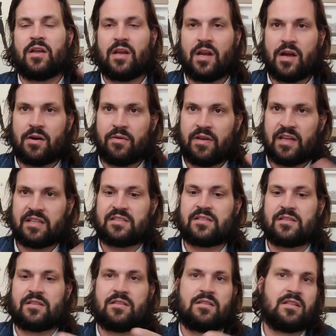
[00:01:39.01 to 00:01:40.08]

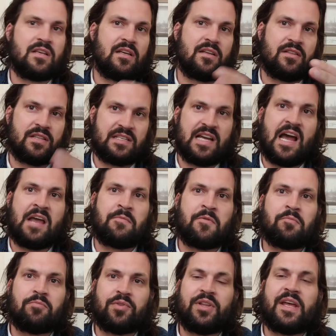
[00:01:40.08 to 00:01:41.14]
it's the time
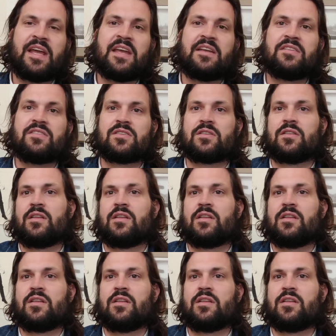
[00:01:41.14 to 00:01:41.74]
and place.